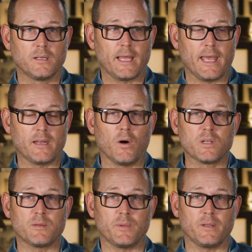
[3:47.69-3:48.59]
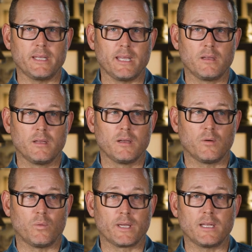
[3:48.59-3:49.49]
And ultimately,
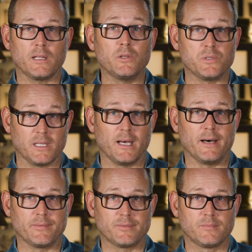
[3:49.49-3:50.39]
we're going to lose love.